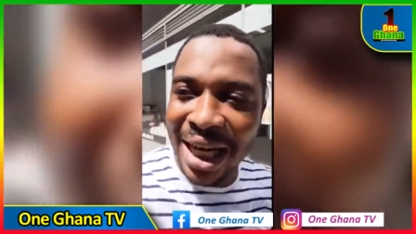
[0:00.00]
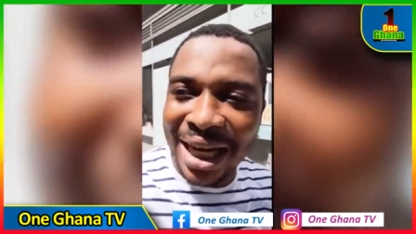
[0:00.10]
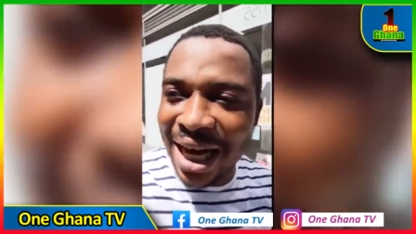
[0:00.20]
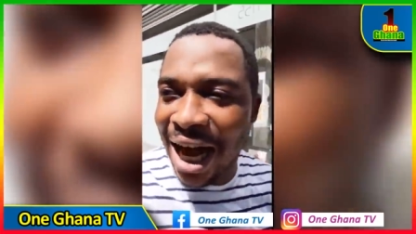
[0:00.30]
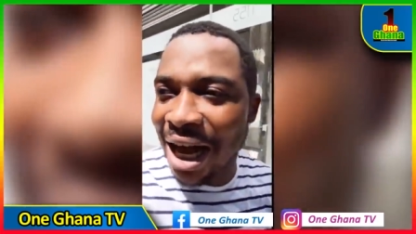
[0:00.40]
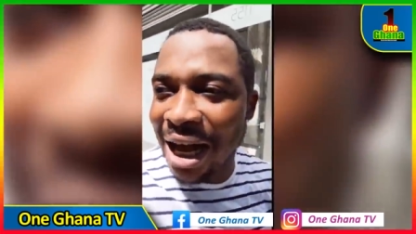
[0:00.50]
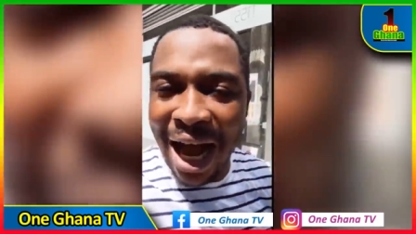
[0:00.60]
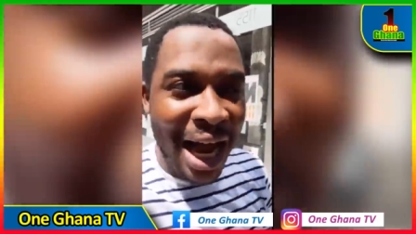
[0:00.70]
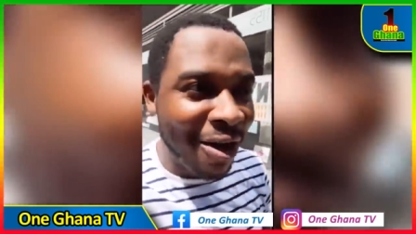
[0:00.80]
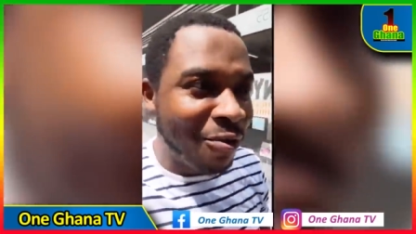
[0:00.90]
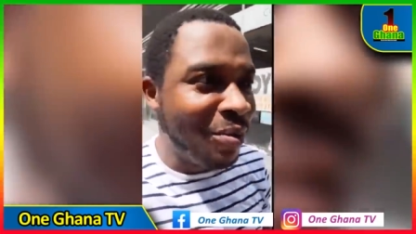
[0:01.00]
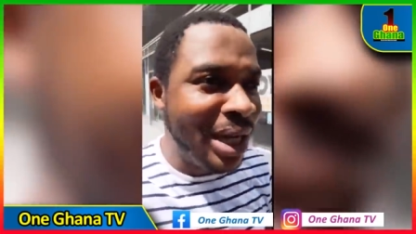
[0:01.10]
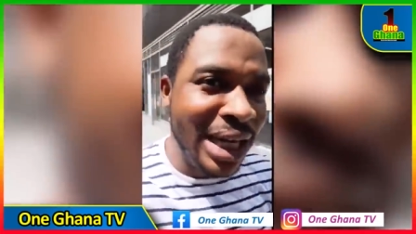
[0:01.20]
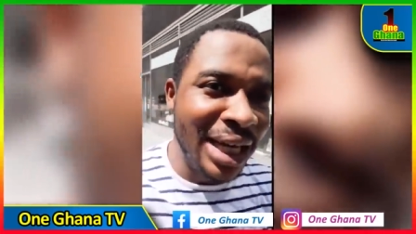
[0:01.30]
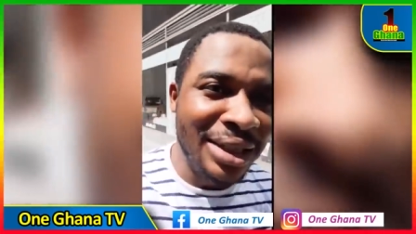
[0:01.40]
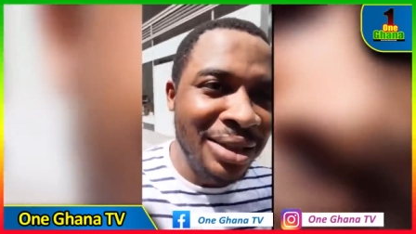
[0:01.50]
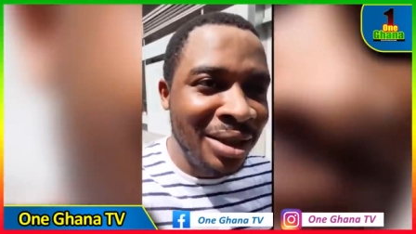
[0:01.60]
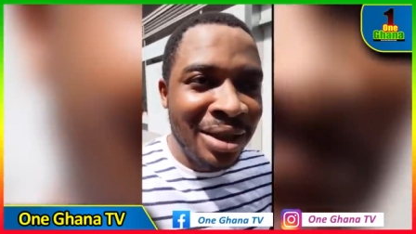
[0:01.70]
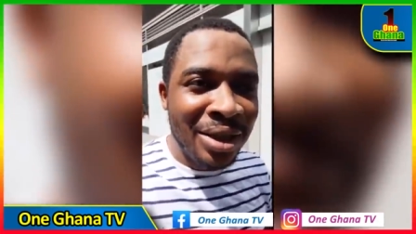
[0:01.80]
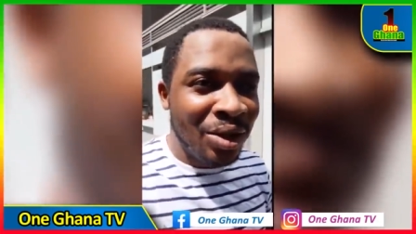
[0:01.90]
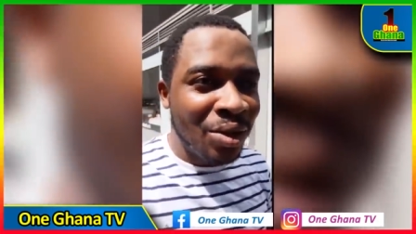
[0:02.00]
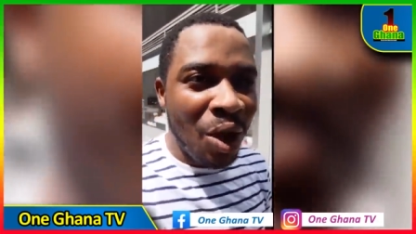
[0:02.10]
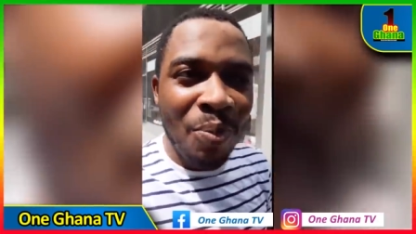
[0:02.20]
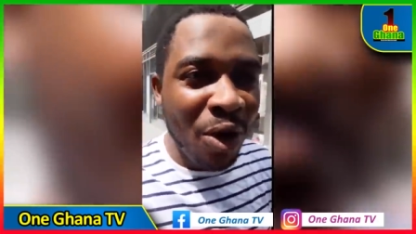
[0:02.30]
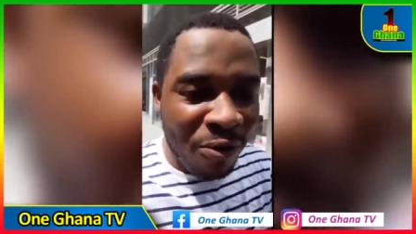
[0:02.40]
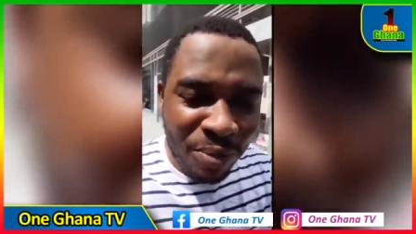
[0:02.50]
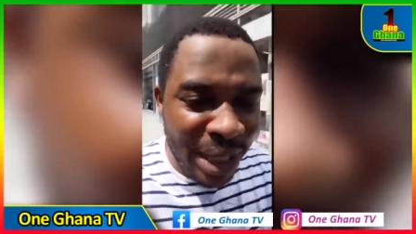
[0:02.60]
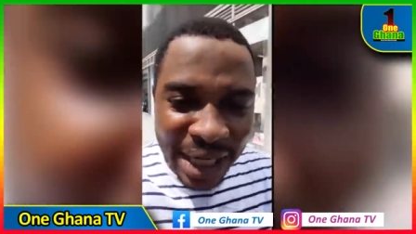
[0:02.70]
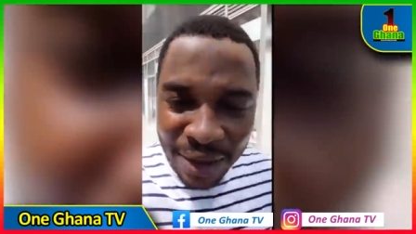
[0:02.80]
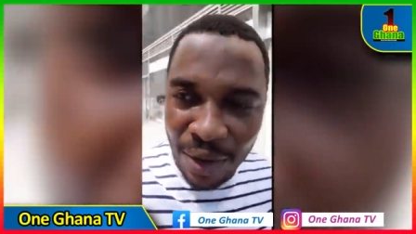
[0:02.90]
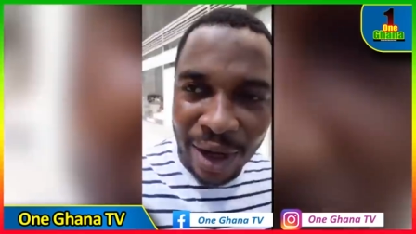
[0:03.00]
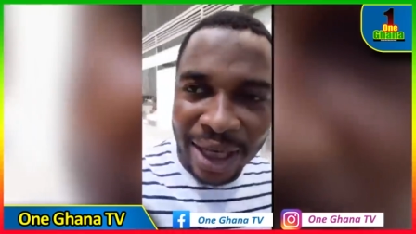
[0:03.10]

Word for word: I have $couple of million